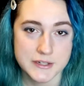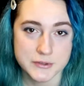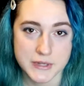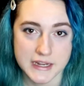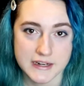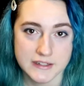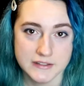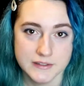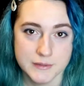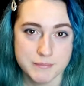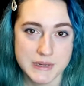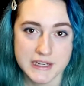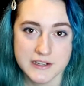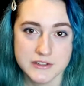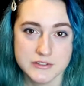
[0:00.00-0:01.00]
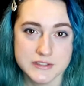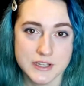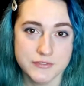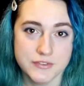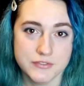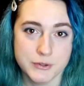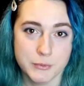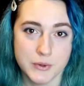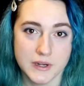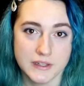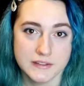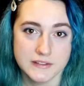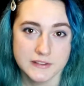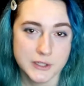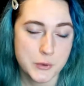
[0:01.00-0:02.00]
I don't care. Make it yourself if you
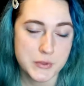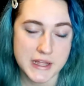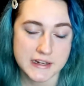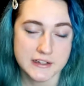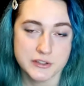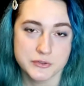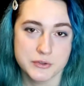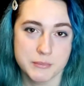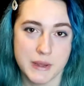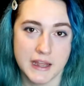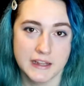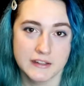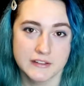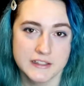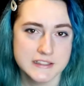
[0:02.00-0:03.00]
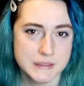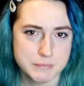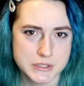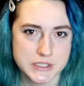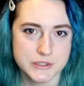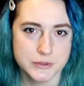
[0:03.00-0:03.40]
want. Go that extra mile. It's up to